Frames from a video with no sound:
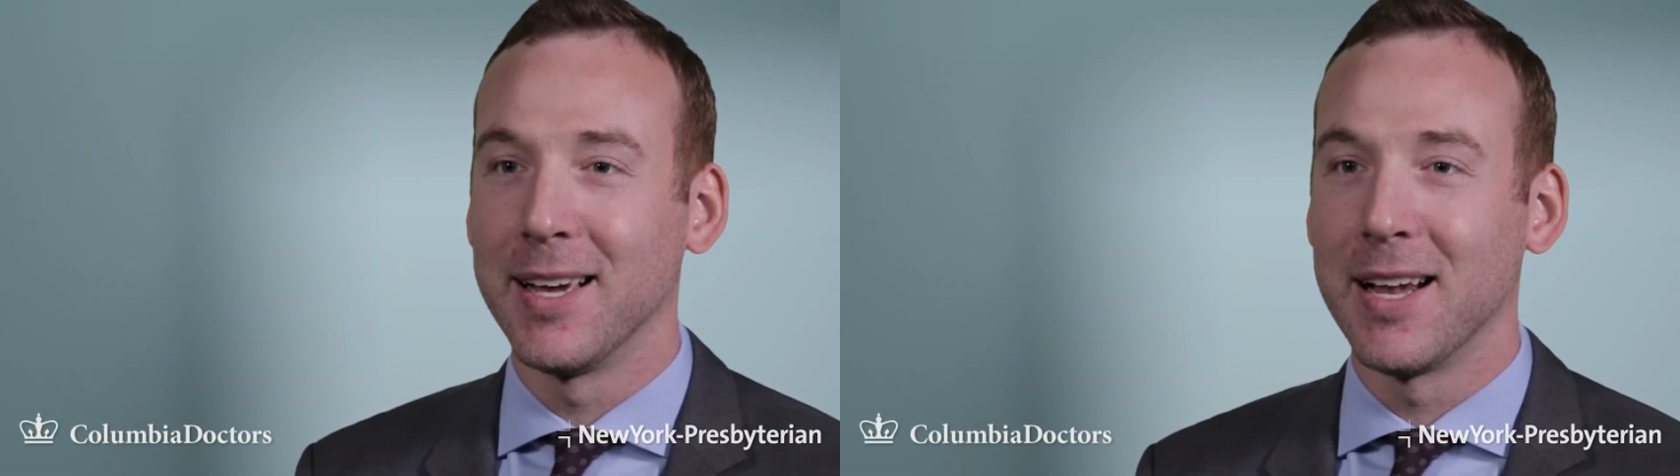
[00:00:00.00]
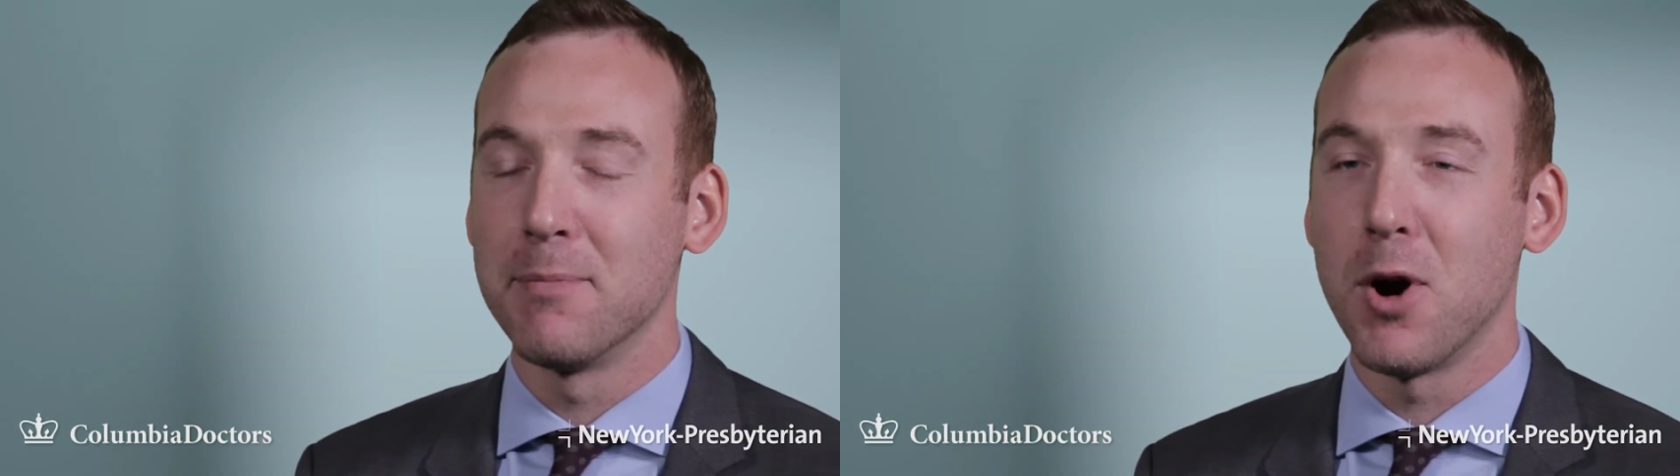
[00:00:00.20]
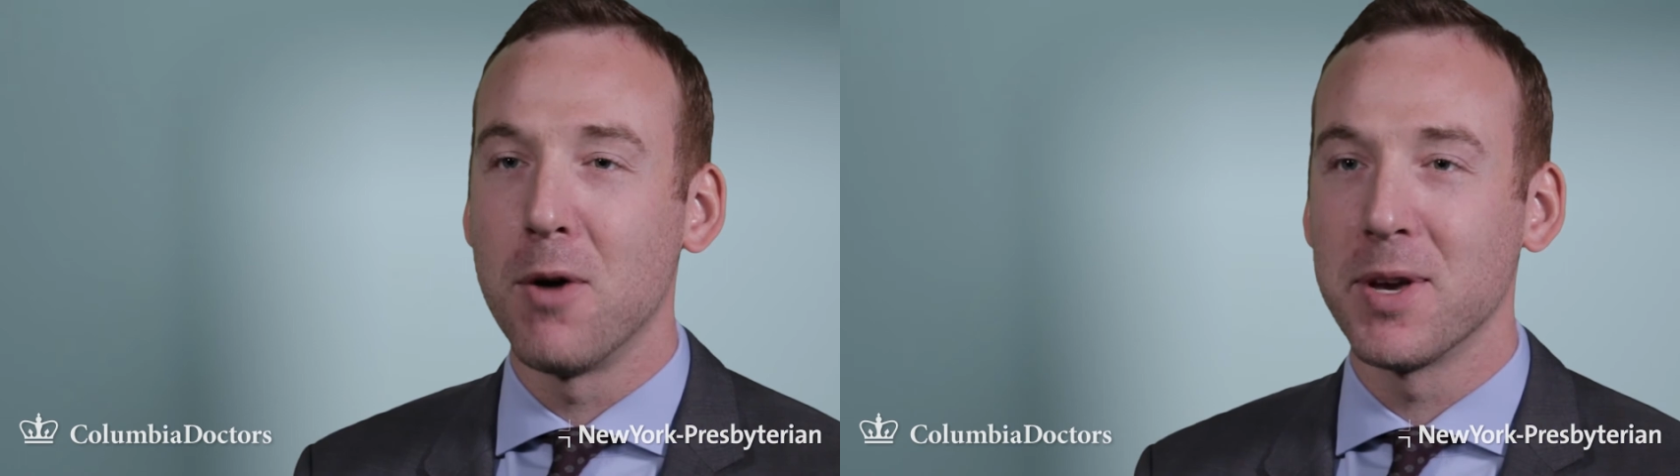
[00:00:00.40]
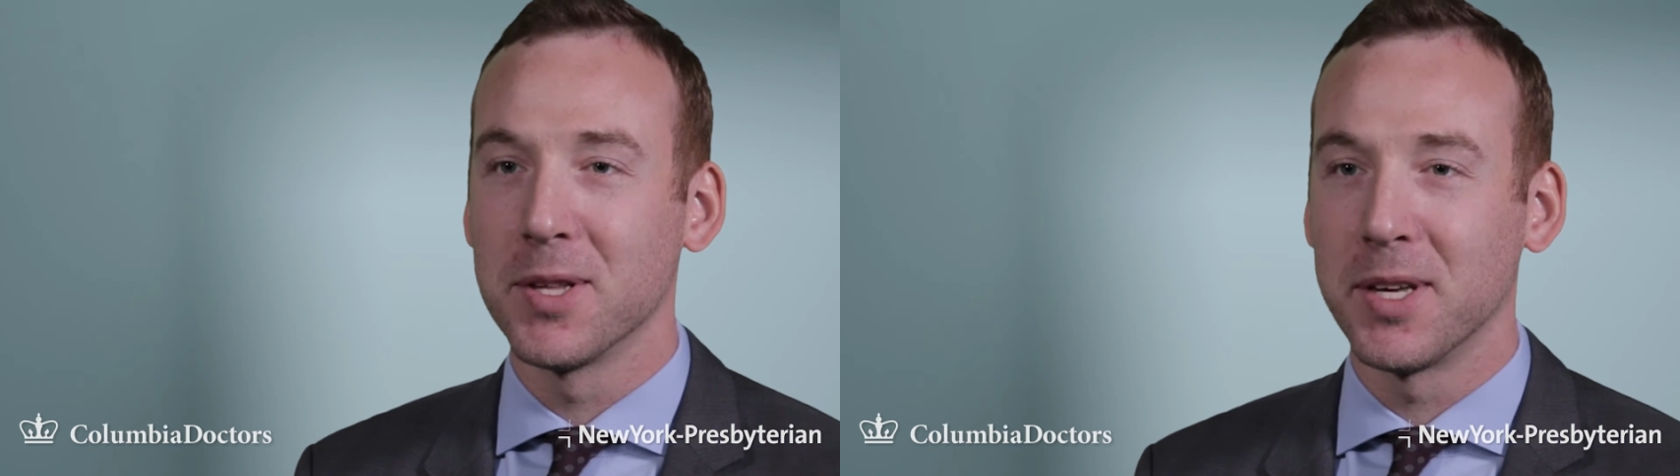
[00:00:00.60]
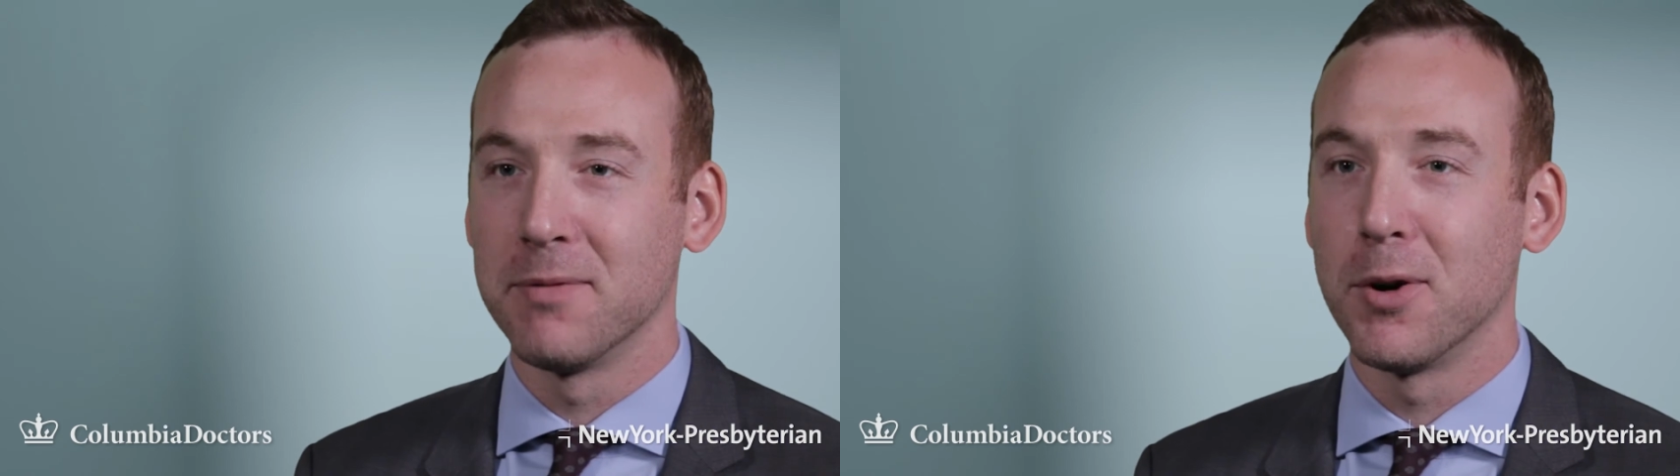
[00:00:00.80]
and I'm always
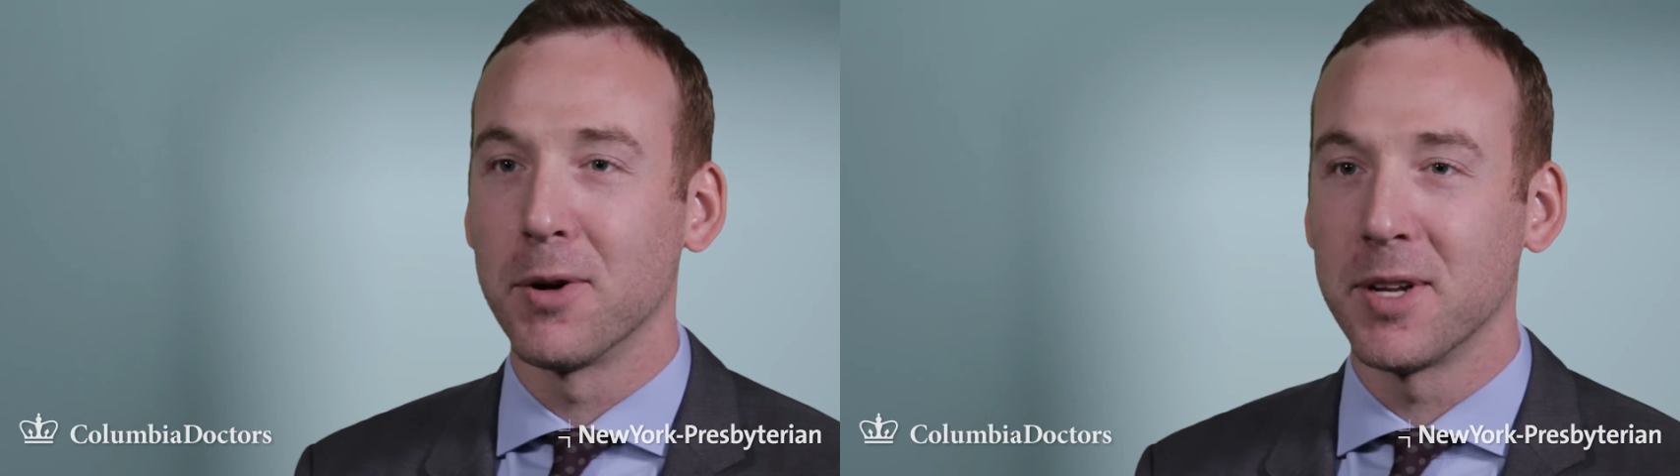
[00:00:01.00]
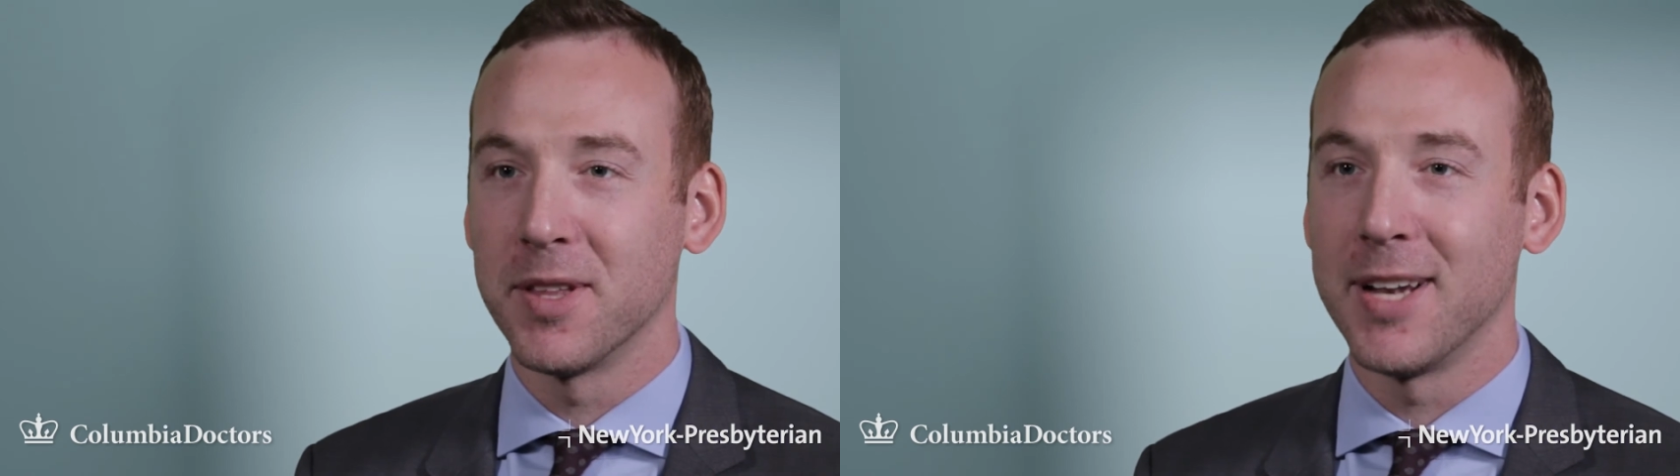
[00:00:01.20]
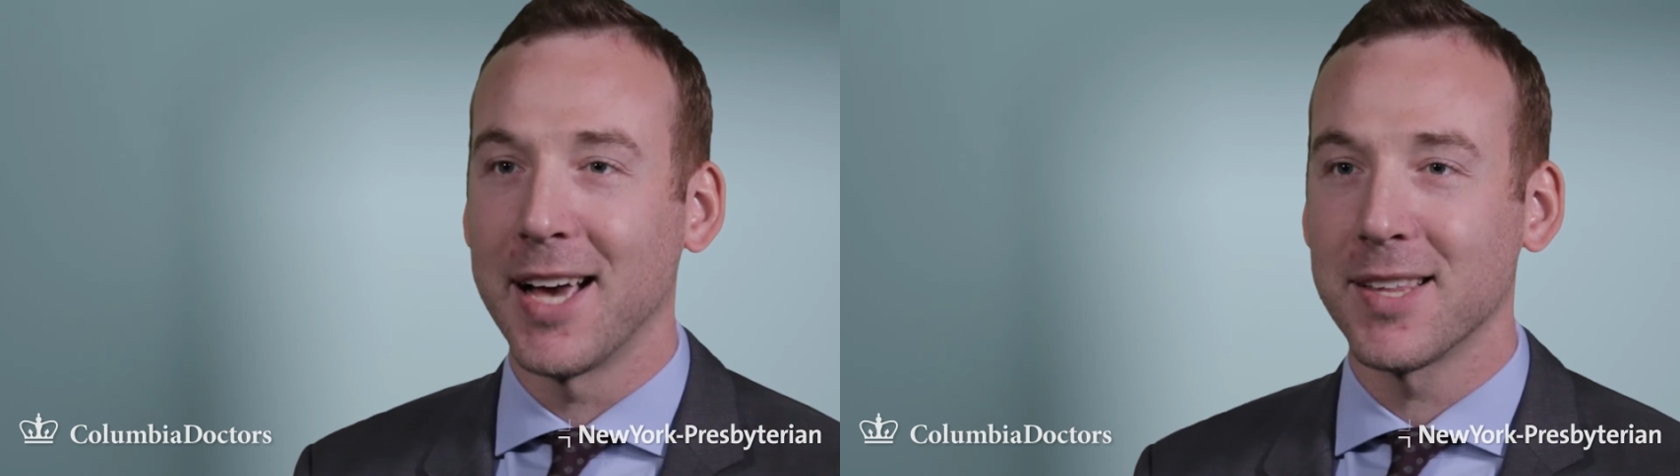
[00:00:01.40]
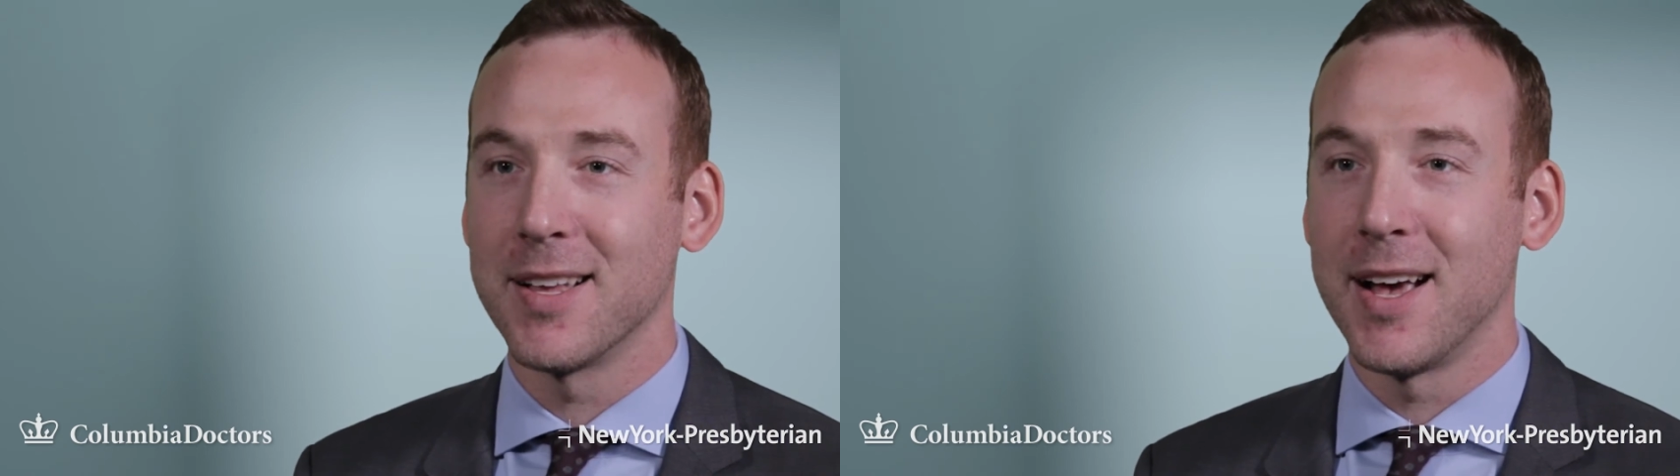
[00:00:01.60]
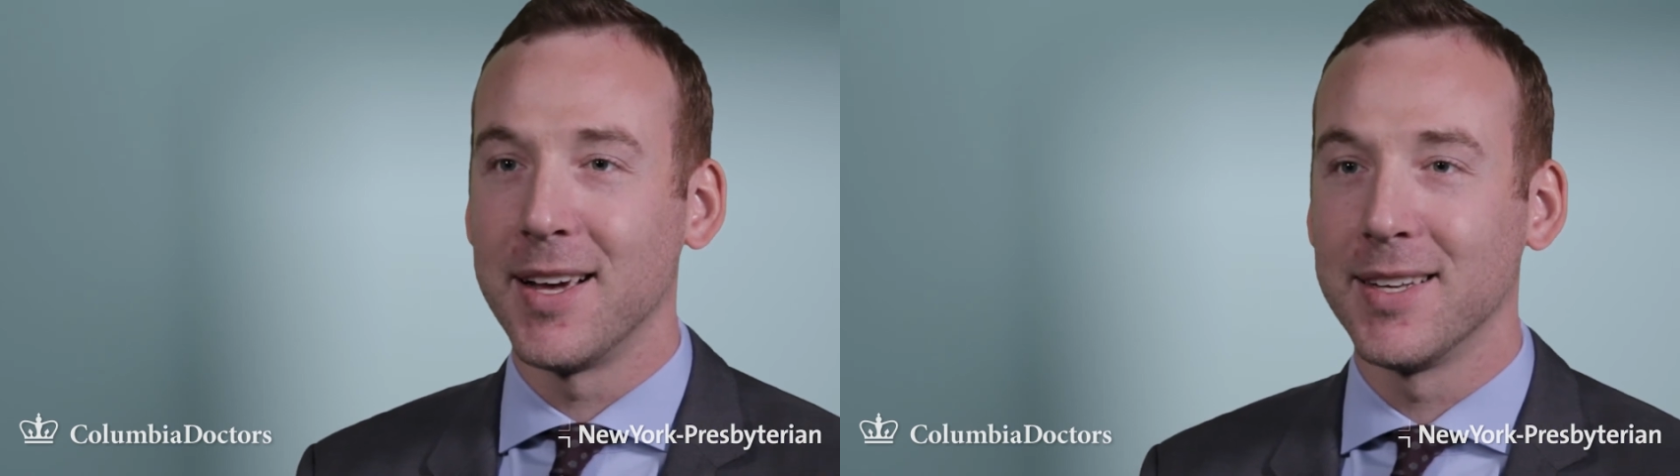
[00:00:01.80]
looking forward to the next
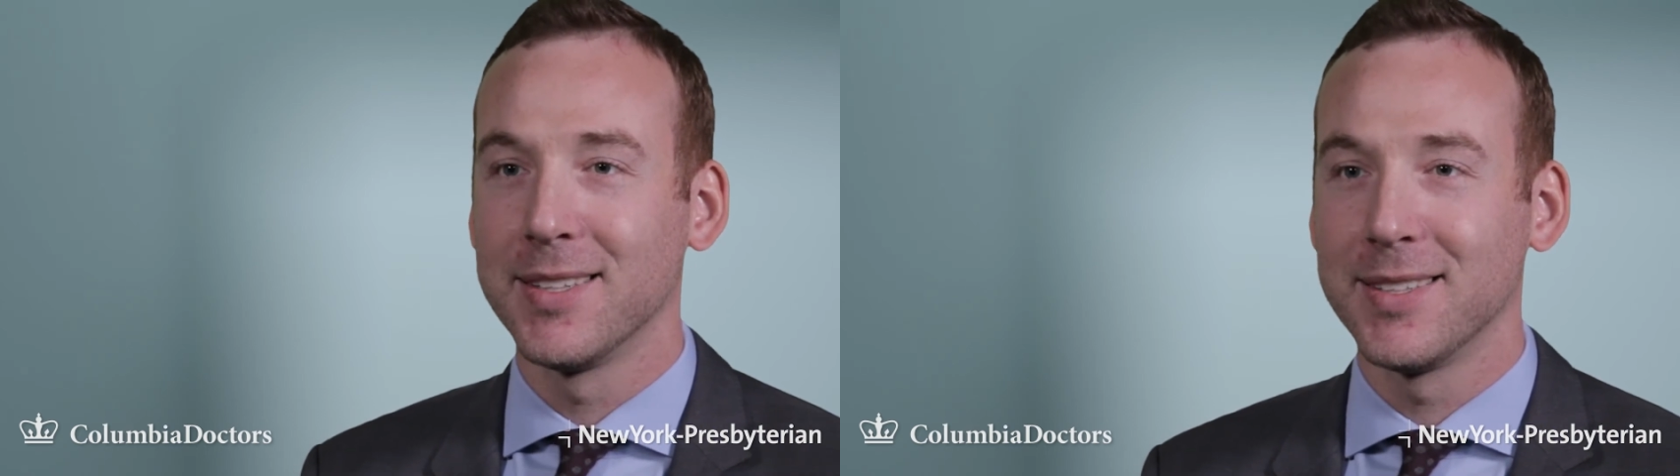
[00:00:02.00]
day.